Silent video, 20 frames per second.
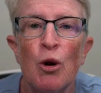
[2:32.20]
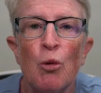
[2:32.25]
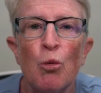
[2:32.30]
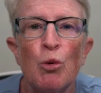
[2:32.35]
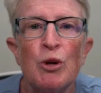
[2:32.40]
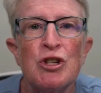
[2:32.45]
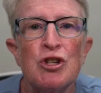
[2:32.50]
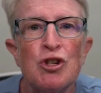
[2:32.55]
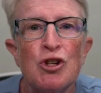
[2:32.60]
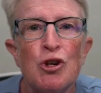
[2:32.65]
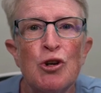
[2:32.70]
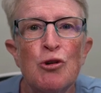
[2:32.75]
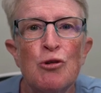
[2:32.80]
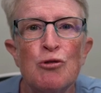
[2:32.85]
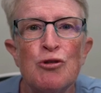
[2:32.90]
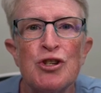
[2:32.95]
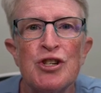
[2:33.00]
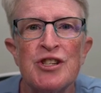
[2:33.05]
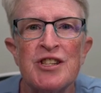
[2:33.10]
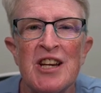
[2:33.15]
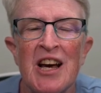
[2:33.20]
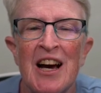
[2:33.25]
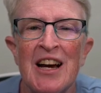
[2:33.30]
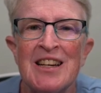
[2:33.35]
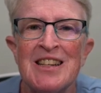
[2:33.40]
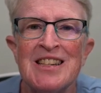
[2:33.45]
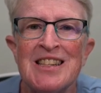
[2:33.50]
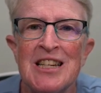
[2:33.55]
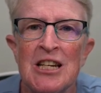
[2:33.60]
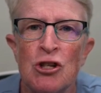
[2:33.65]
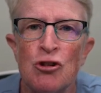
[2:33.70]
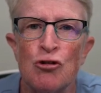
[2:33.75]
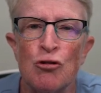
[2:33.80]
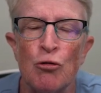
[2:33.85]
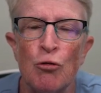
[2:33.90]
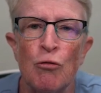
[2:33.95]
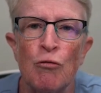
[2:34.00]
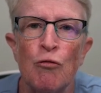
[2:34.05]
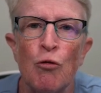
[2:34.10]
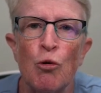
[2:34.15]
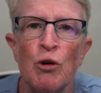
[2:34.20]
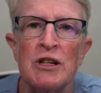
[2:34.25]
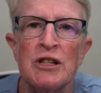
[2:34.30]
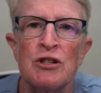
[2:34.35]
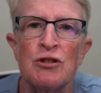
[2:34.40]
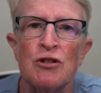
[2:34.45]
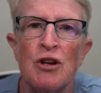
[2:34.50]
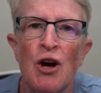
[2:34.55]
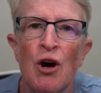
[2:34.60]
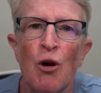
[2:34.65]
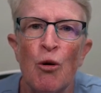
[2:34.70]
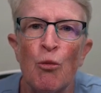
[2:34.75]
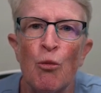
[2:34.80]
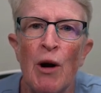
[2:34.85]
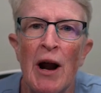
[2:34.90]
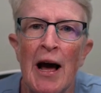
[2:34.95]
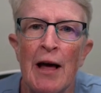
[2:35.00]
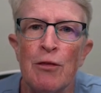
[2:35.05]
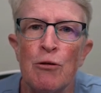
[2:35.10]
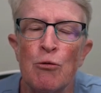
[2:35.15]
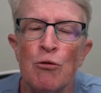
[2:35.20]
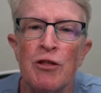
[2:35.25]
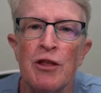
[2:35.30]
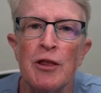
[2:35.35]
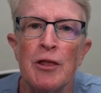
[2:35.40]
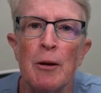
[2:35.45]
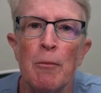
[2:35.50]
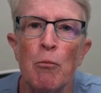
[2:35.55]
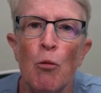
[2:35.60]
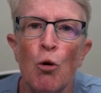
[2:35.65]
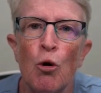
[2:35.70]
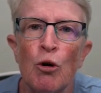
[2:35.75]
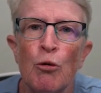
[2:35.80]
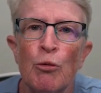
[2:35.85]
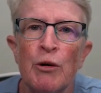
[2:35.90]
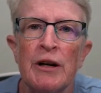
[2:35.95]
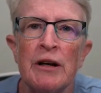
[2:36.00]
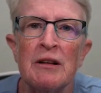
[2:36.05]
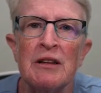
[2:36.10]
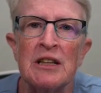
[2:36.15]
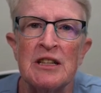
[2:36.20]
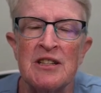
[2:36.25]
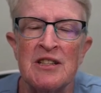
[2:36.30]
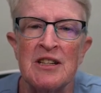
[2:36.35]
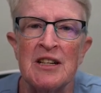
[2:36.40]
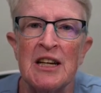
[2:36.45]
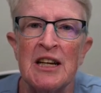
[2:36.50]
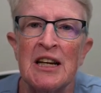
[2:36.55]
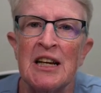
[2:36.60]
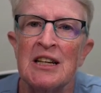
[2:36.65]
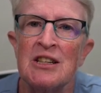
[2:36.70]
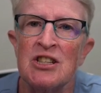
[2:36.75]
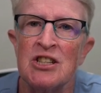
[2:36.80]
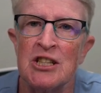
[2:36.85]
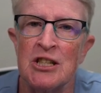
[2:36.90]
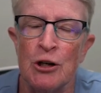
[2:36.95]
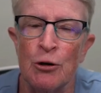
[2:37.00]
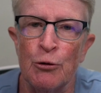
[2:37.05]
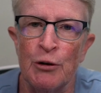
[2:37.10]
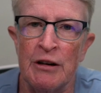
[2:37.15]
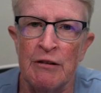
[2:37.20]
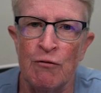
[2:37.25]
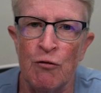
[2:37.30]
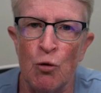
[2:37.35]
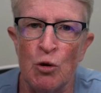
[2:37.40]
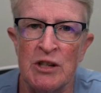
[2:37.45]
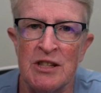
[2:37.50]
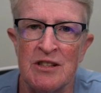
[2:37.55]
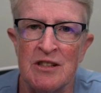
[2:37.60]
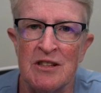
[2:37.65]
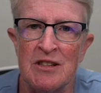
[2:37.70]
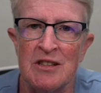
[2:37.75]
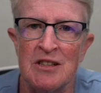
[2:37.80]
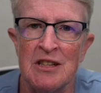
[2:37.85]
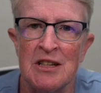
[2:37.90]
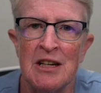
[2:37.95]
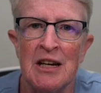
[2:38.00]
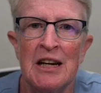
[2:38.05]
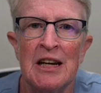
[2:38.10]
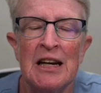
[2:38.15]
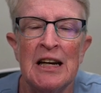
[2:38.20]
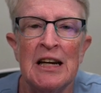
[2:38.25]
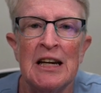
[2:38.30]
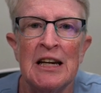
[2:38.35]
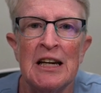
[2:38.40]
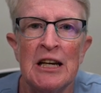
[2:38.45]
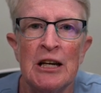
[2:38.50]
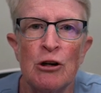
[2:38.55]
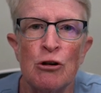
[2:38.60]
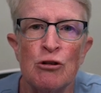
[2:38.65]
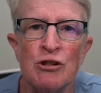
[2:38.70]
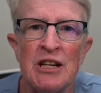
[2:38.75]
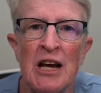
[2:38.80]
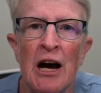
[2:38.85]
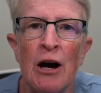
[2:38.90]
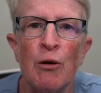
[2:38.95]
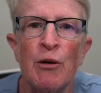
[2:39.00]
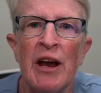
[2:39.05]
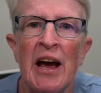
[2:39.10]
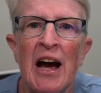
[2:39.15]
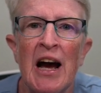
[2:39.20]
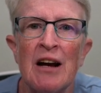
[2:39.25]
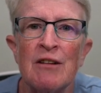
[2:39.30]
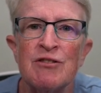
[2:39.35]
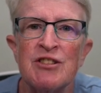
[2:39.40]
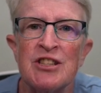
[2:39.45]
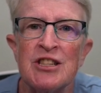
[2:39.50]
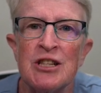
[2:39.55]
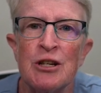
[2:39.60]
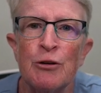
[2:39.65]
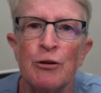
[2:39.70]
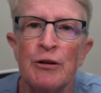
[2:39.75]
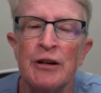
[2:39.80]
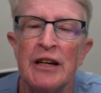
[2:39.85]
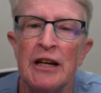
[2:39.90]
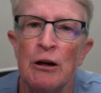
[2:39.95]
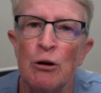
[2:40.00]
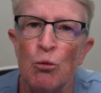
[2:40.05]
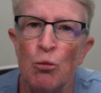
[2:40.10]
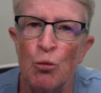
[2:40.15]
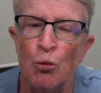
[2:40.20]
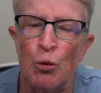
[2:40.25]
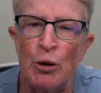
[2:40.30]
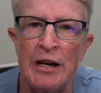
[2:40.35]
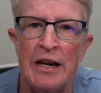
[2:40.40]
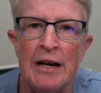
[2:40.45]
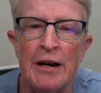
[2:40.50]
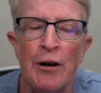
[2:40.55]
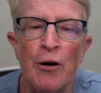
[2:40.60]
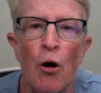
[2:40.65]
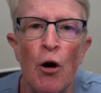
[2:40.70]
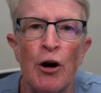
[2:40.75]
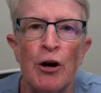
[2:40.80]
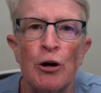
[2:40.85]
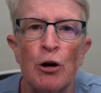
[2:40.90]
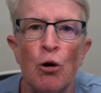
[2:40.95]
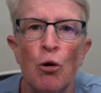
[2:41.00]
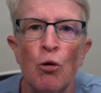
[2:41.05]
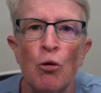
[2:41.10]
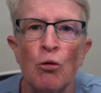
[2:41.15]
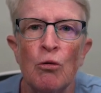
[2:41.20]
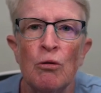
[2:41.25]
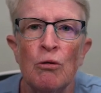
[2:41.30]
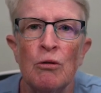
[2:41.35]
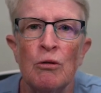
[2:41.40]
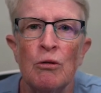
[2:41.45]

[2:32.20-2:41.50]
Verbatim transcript: which uses a digital voice rather than the more realistic Siri voices. Here's how to have Siri read an article.